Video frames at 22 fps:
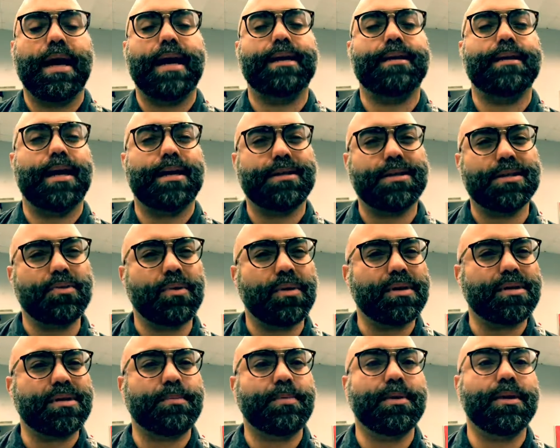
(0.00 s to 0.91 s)
and I just
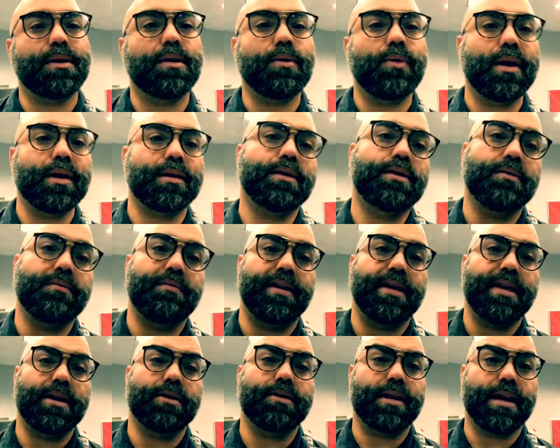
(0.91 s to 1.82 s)
wanted to put a quick little
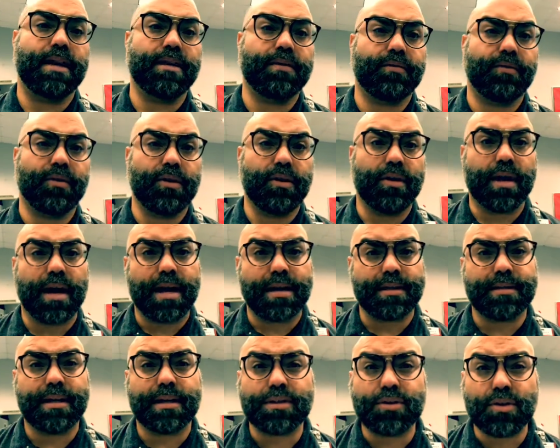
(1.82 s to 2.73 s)
video together for you
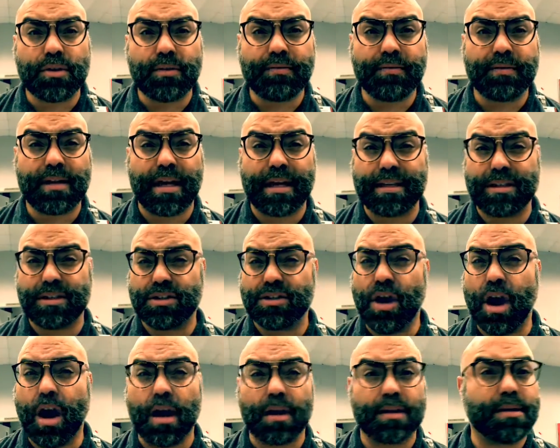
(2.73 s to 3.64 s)
guys that sort of like
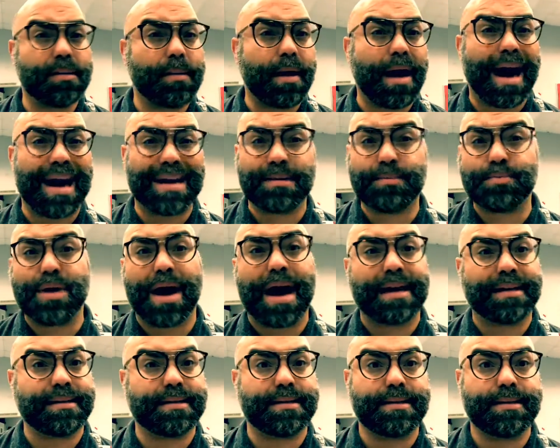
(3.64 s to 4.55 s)
talked about how to
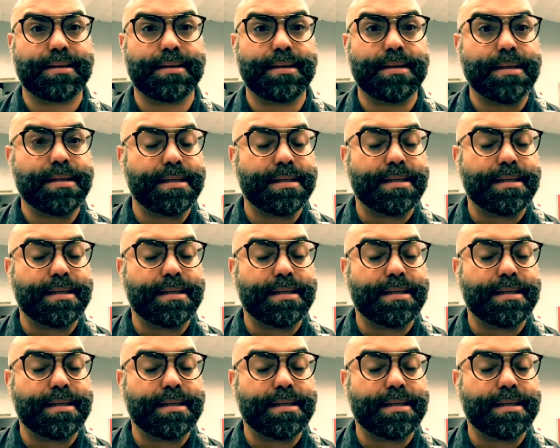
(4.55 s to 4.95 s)
practice